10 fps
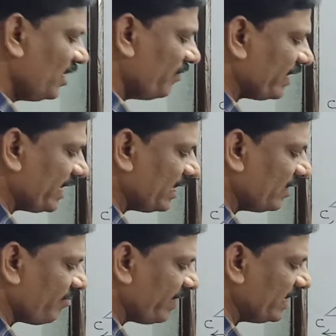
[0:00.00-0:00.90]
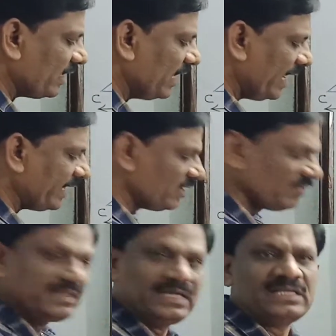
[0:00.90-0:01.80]
we can find the height
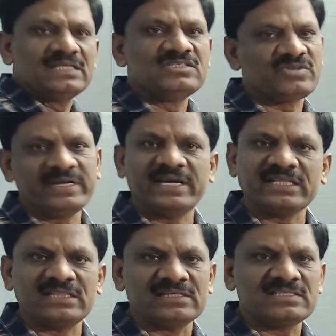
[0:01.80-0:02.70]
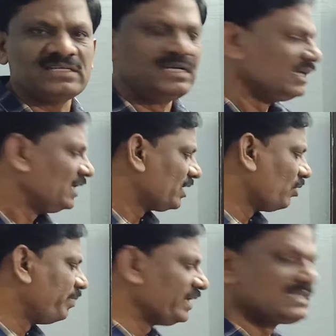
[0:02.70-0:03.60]
of the tree like this. Now,
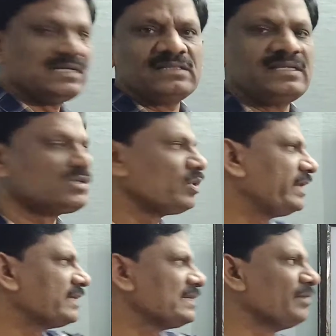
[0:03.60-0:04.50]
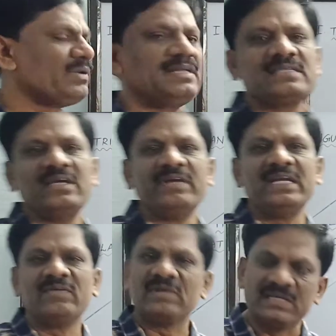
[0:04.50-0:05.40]
based on this, one example is given in
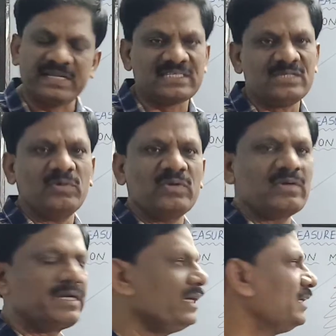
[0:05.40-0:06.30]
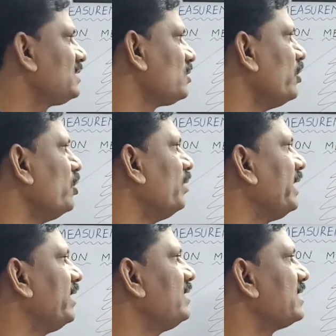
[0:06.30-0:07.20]
our textbook, okay. So,
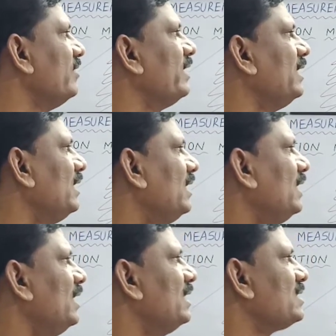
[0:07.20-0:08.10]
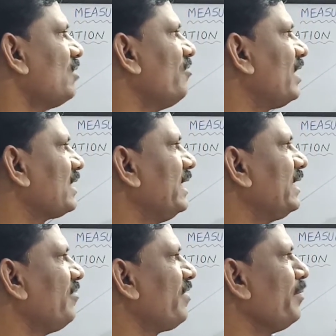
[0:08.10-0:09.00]
numerical is given. So, for
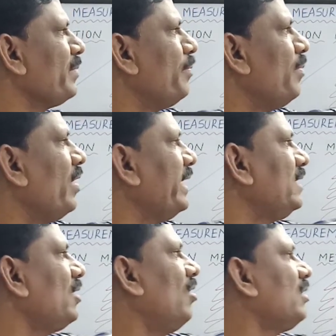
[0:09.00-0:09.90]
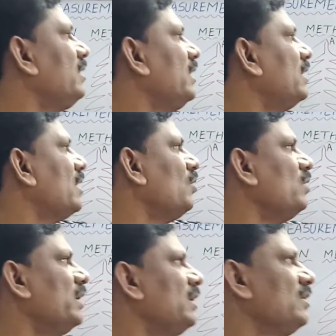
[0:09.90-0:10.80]
that, from a point on the
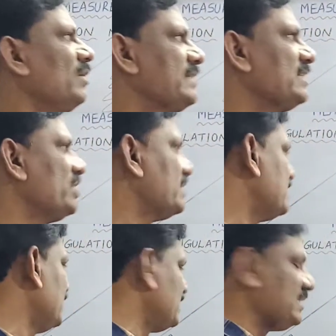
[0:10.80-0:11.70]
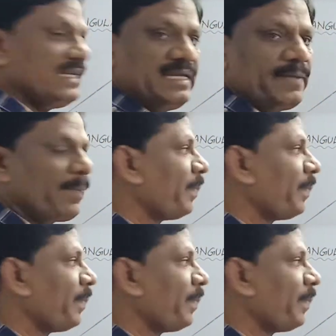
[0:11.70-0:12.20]
ground, such as C,